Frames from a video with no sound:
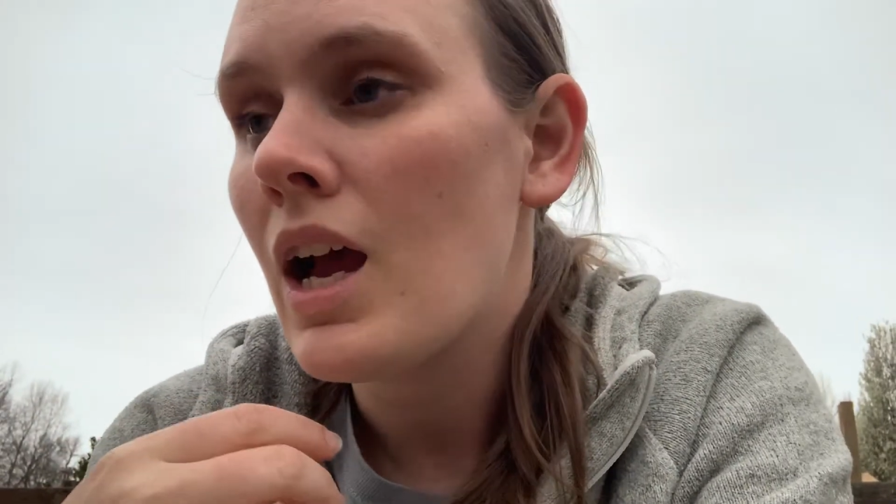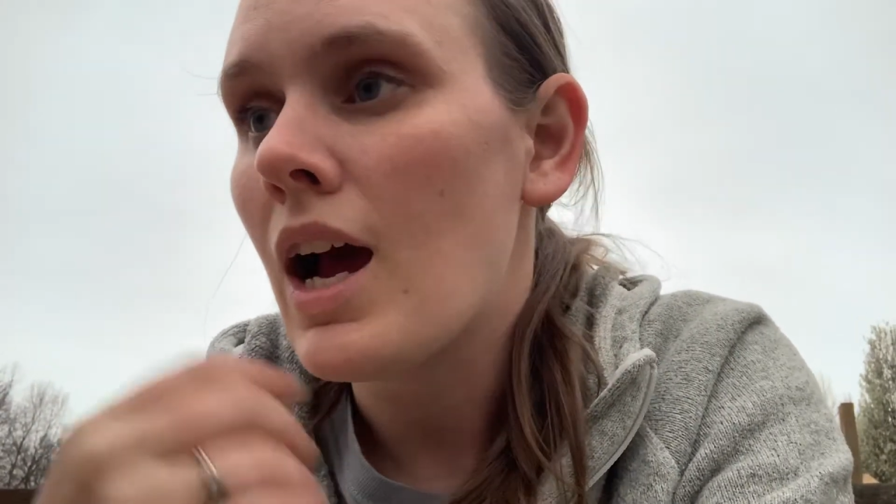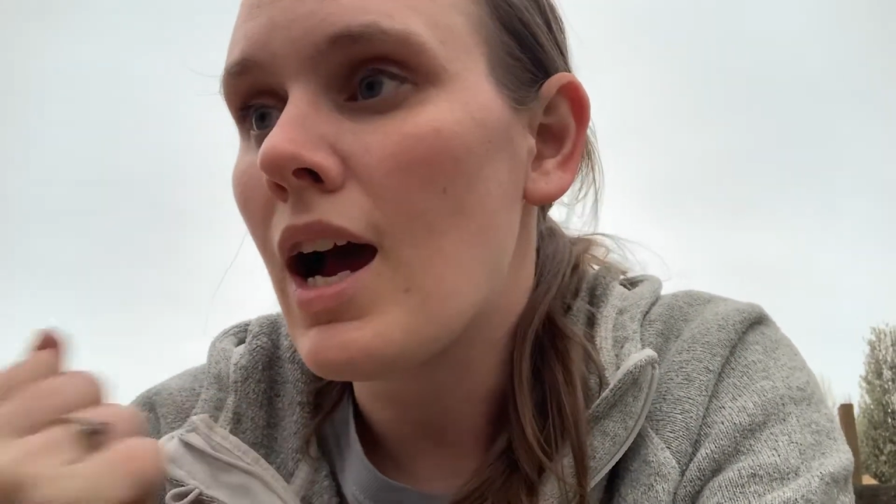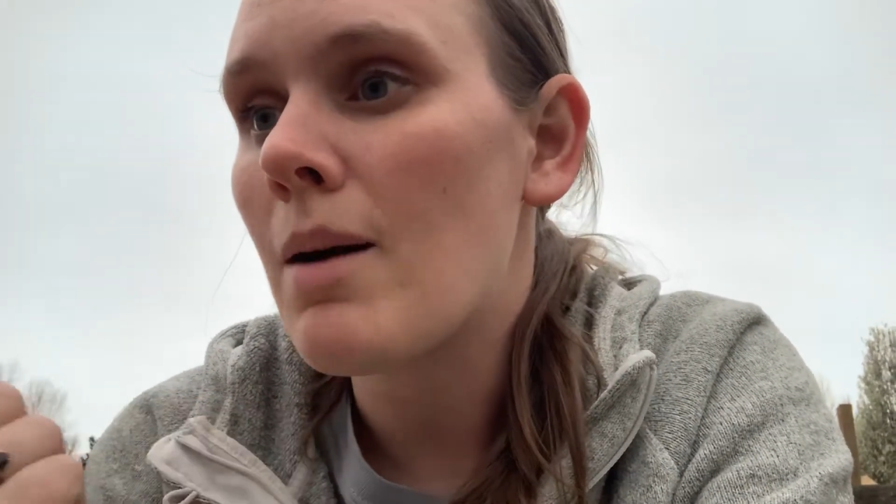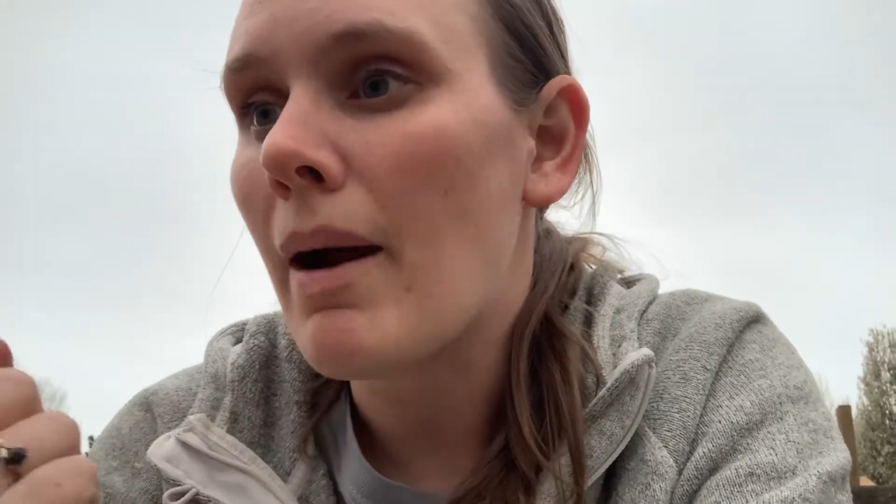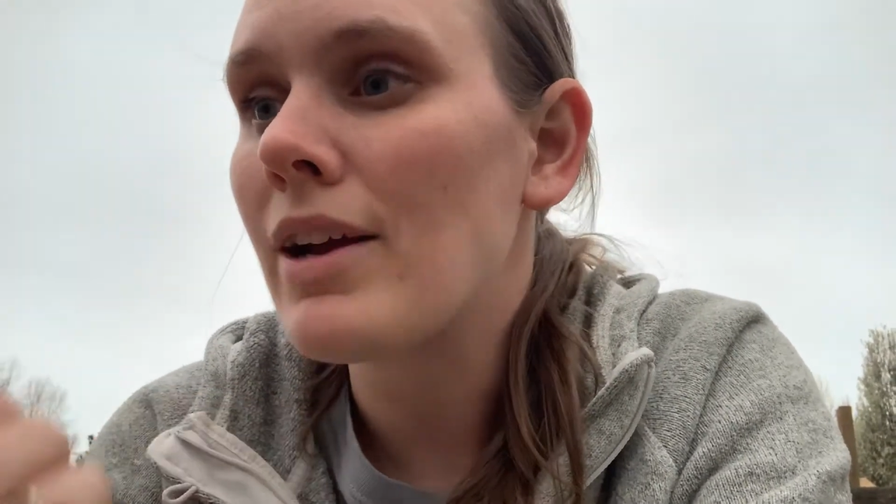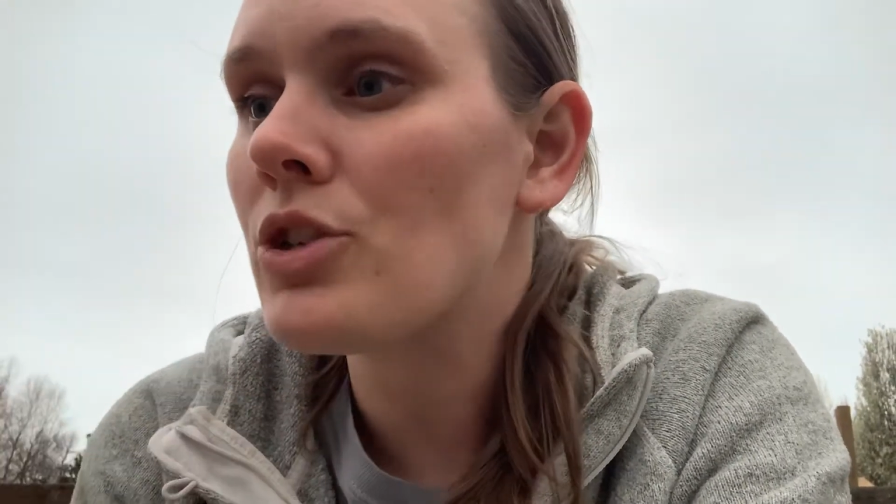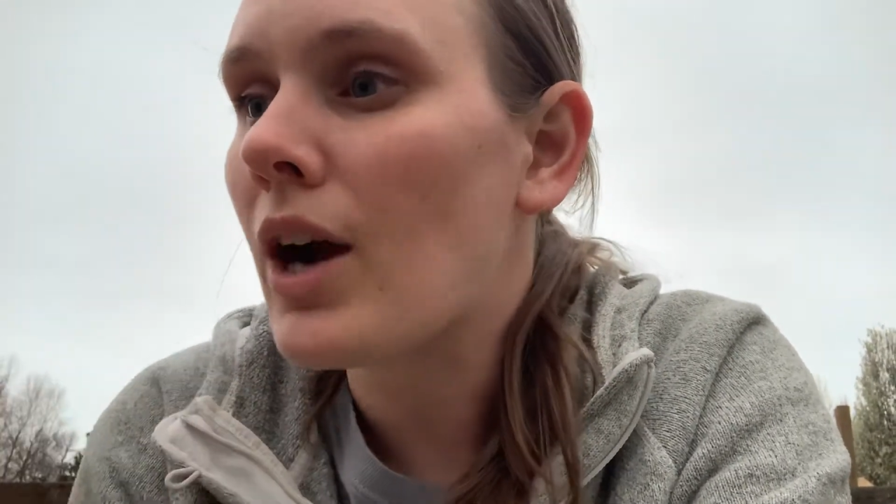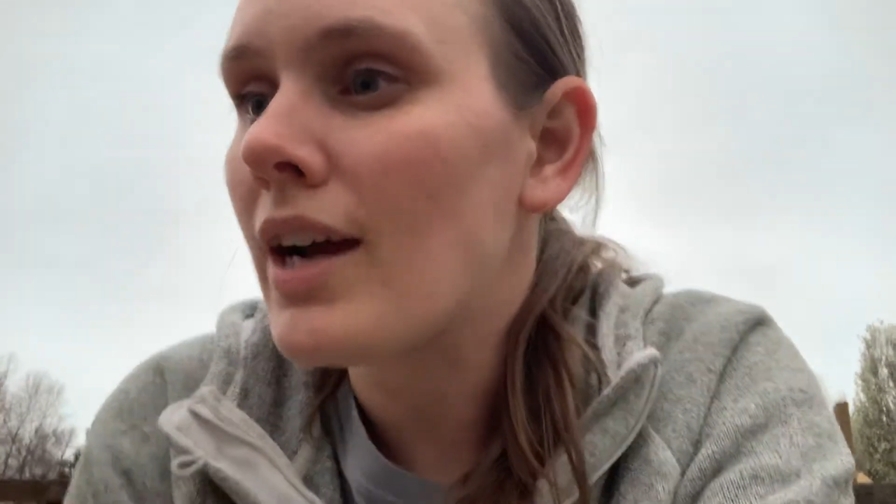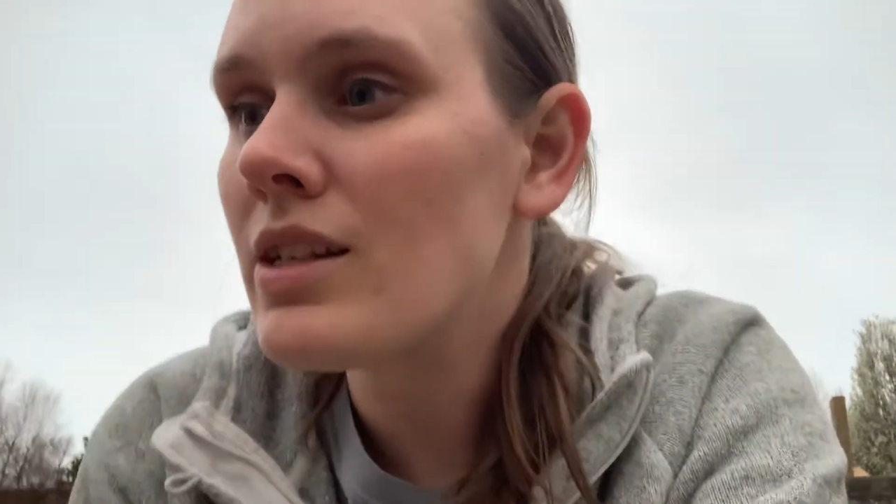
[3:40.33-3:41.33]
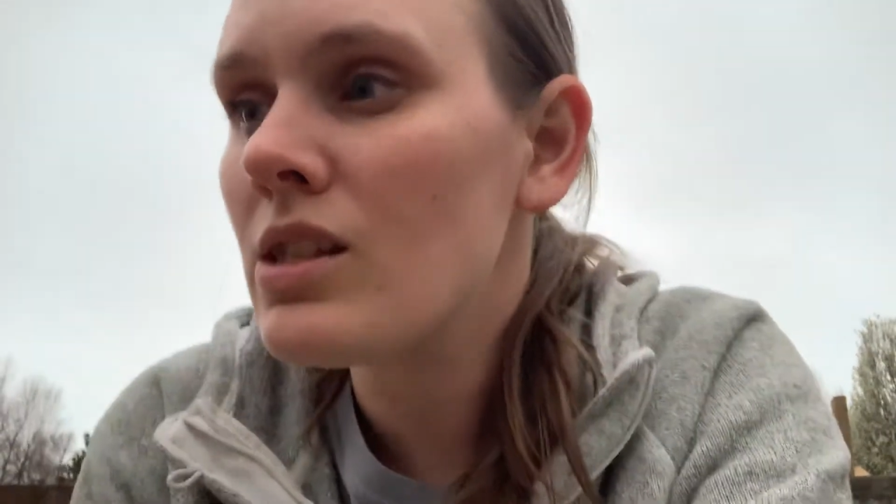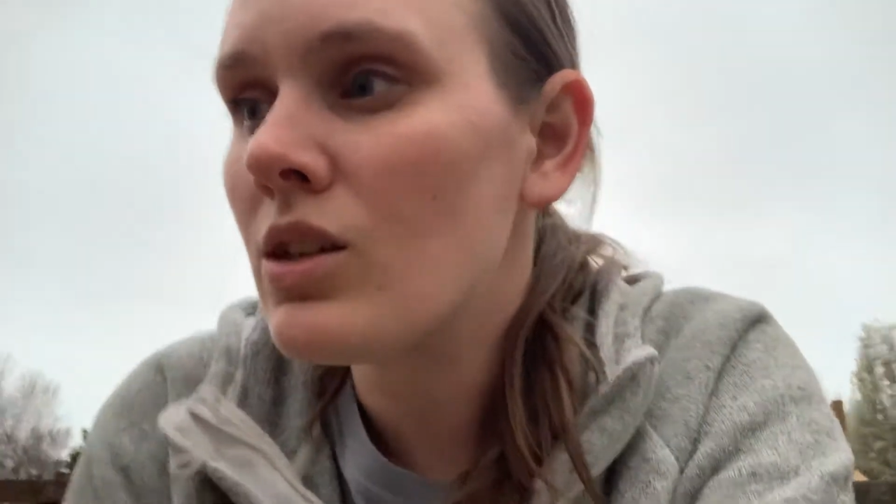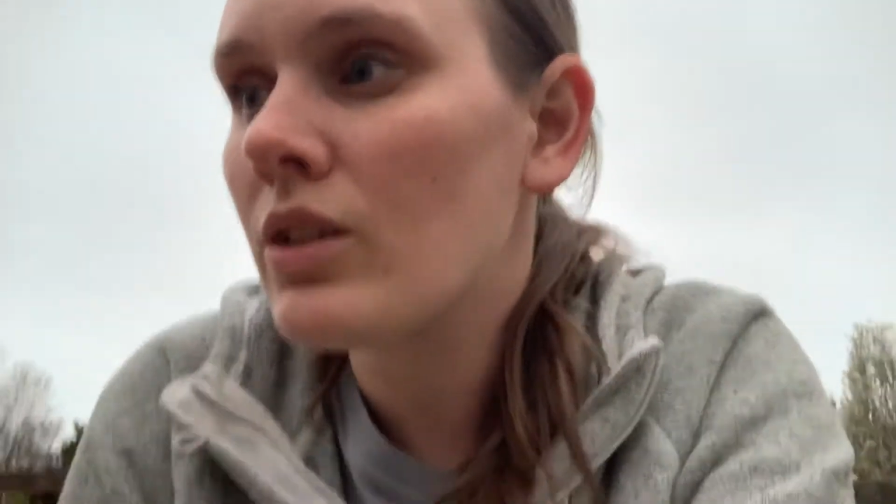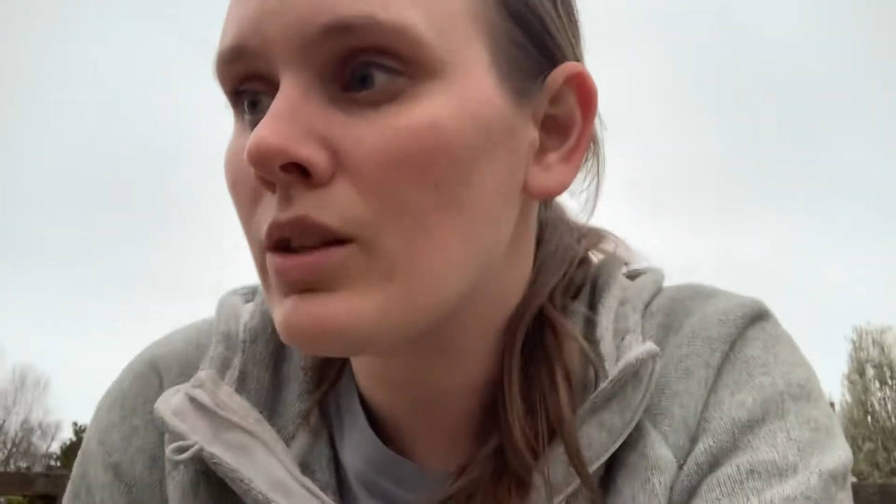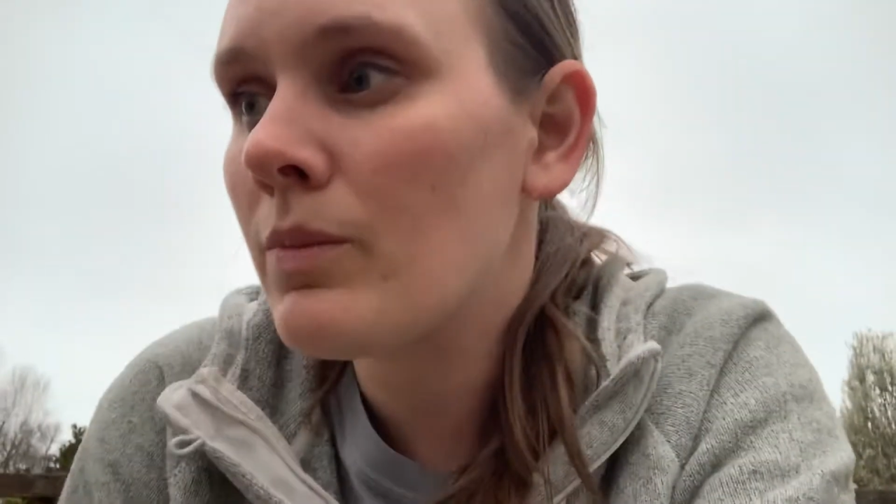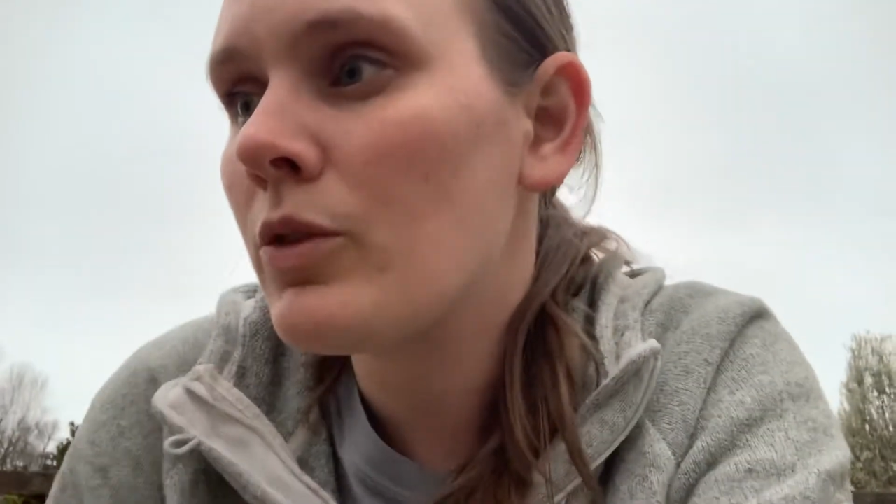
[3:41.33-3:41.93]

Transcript: I tried to start them